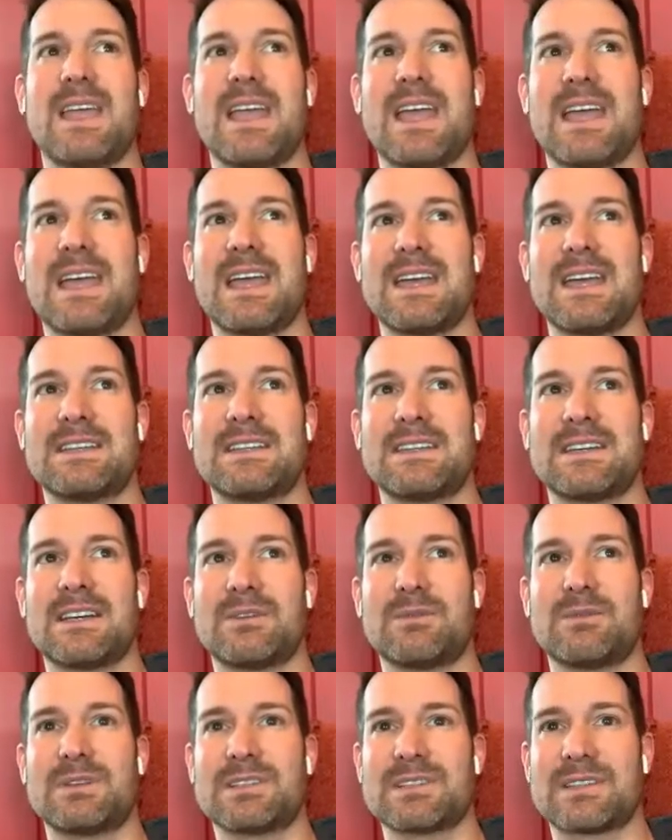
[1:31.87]
And
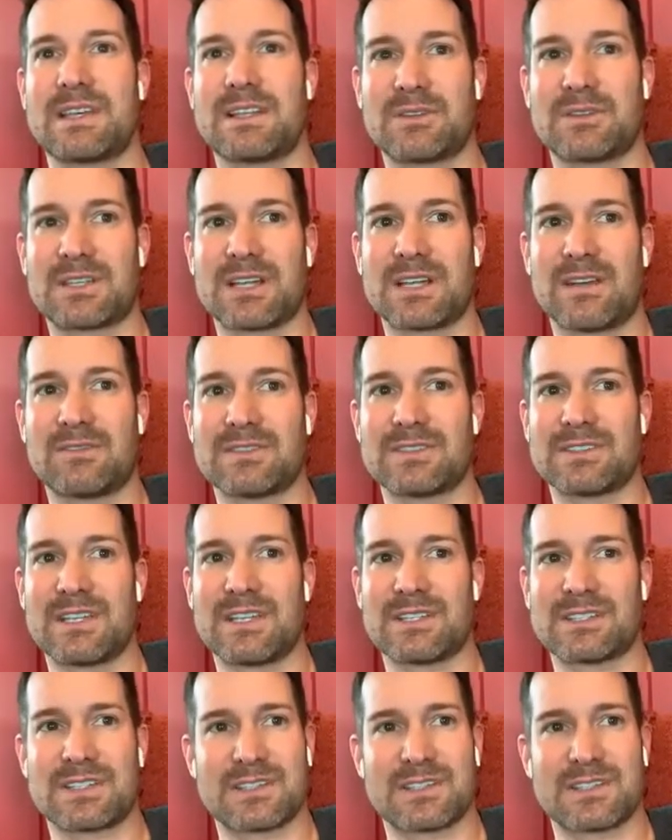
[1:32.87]
we just had a good conversation.